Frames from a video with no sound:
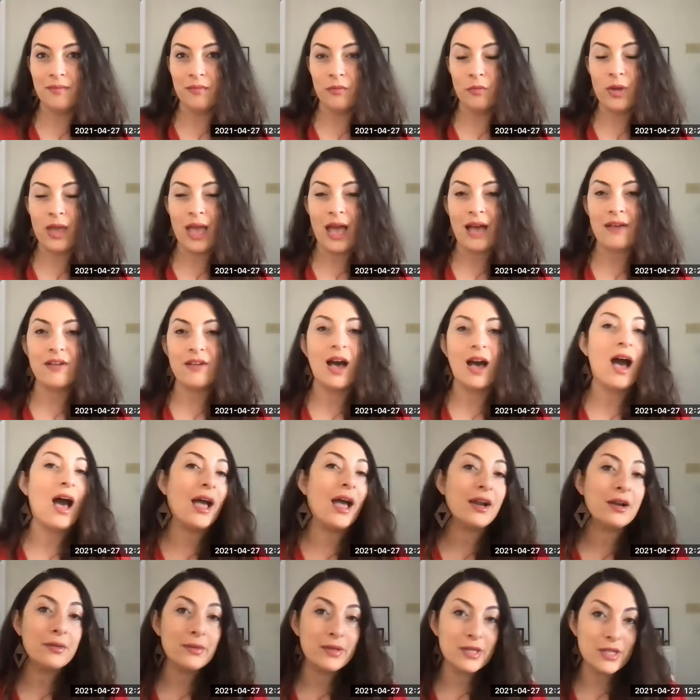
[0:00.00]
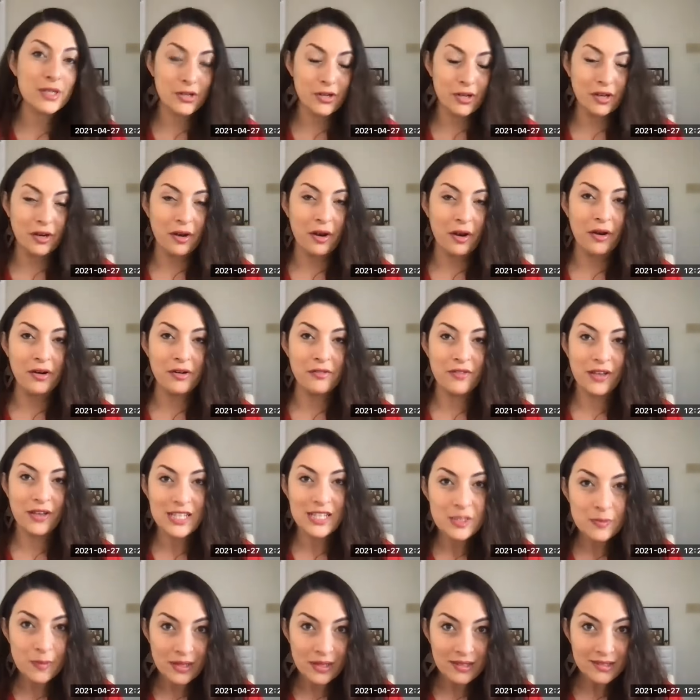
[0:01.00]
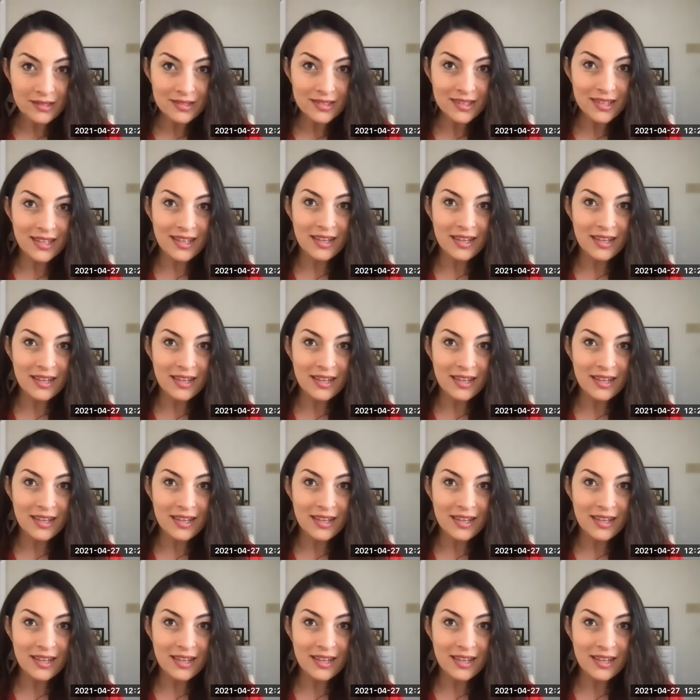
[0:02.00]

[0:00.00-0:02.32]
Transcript: We have a higher return on our investment